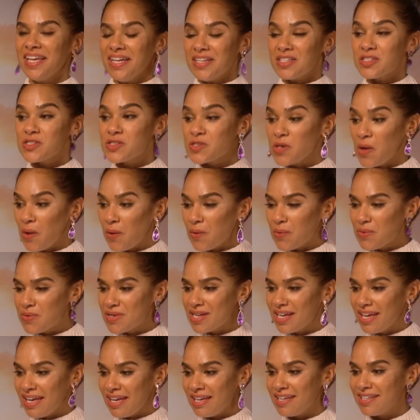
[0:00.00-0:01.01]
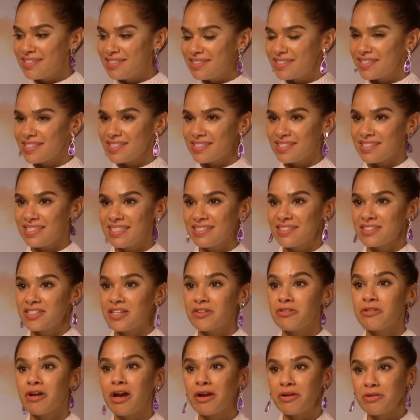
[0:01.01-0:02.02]
So in Disney's
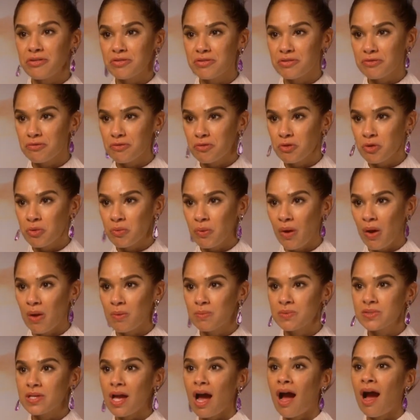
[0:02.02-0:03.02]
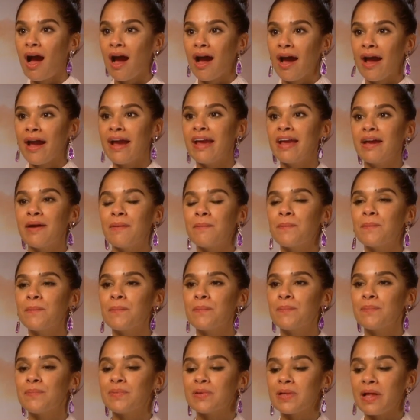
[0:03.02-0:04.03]
Nutcracker in the Four Realms, I am
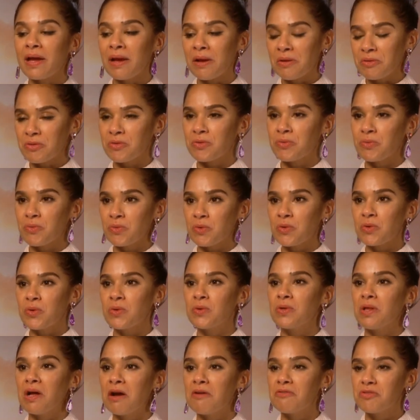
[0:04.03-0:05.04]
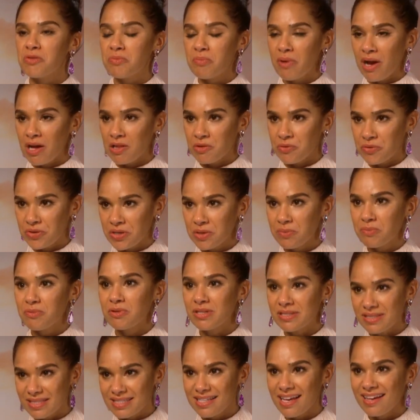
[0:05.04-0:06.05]
playing the role of the Ballerina
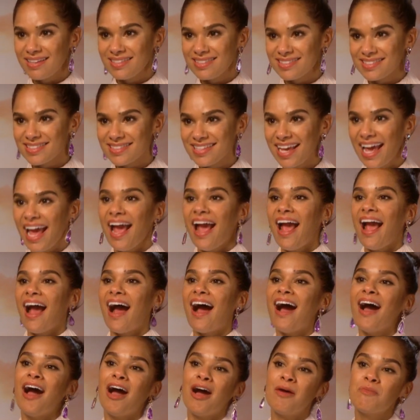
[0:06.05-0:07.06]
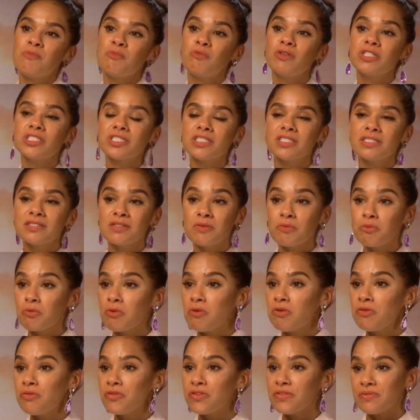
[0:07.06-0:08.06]
Princess, which is a
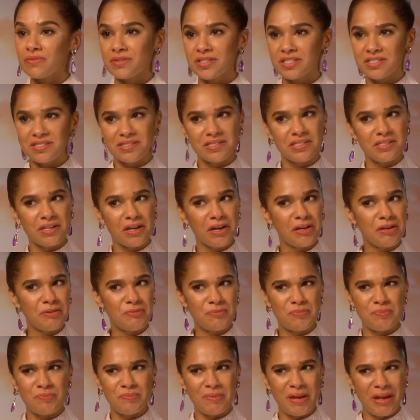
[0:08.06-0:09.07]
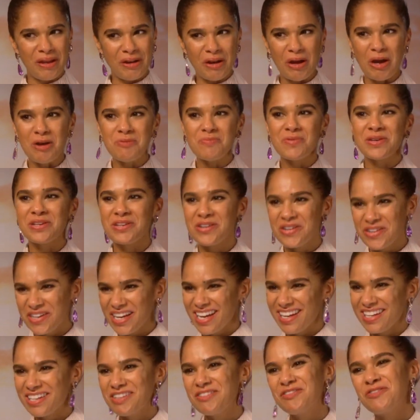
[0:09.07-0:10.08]
role that Disney kind of made up and
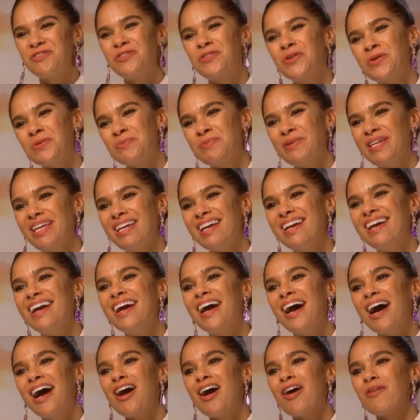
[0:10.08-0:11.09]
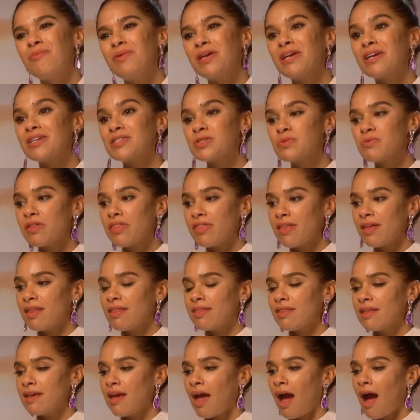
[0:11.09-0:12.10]
created for me, because
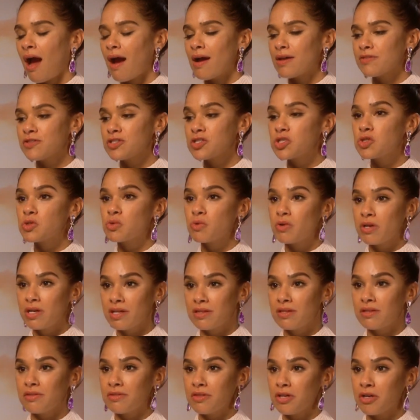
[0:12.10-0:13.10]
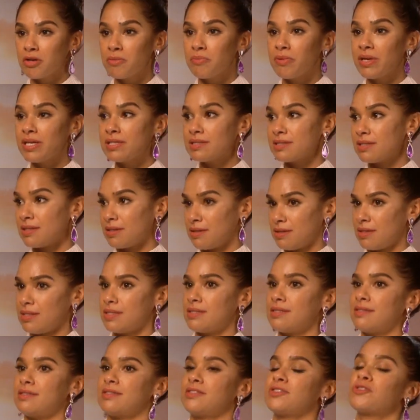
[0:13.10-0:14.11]
within the story that they're basing this
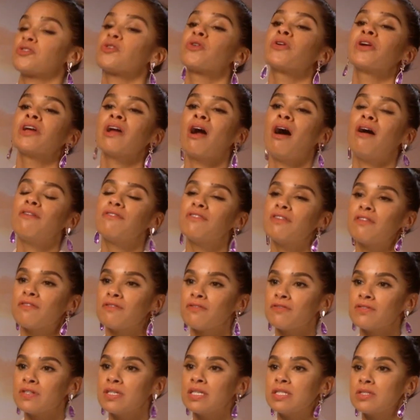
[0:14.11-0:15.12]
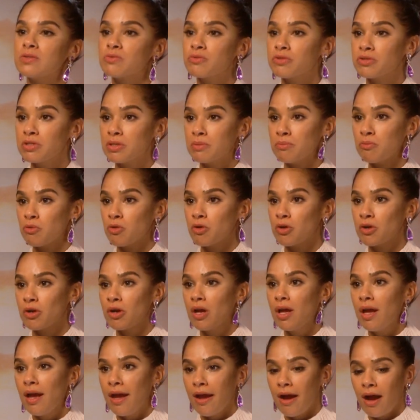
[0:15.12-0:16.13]
story off of is really more
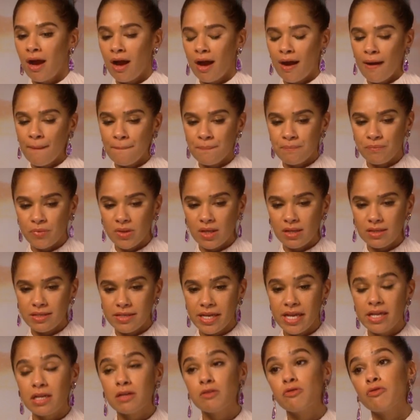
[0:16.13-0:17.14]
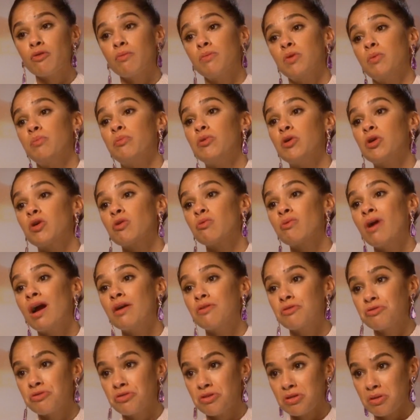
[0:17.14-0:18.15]
taken from the book
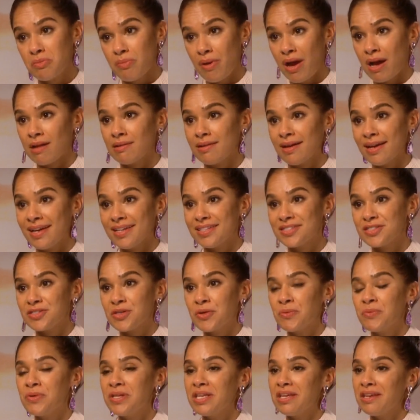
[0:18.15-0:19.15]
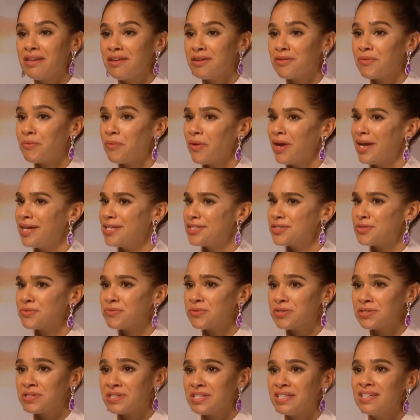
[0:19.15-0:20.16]
rather than the ballet. So we needed a way to
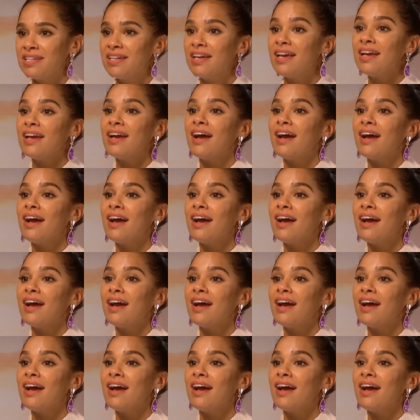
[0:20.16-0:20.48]
really